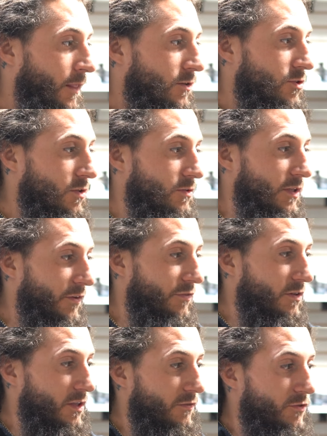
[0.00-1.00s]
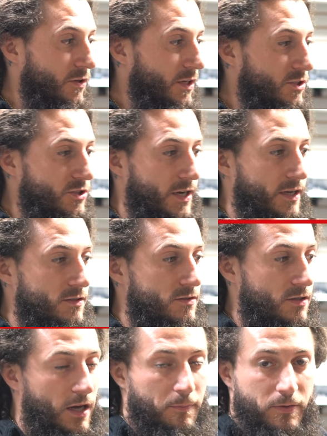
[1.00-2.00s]
So definitely, if you get a chance,
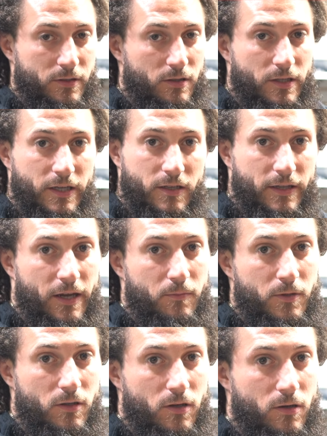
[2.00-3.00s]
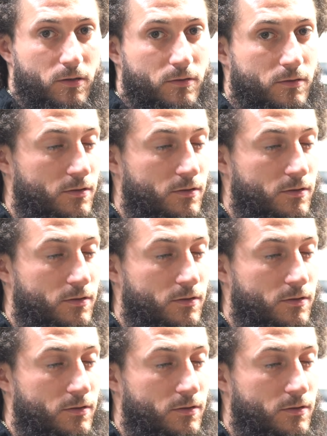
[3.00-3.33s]
I'll put the link down below.